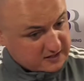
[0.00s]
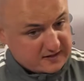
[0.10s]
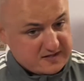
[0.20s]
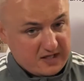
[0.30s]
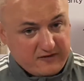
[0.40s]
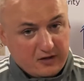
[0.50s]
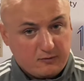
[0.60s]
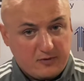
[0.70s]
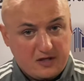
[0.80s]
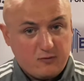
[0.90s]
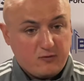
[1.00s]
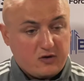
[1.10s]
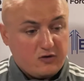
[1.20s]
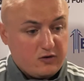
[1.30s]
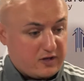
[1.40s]
deserved a lot more than what we got
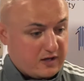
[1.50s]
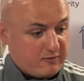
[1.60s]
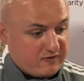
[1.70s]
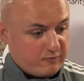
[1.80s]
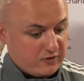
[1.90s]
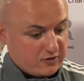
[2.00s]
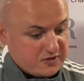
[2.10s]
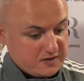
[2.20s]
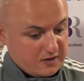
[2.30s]
out of the game, if I'm being honest.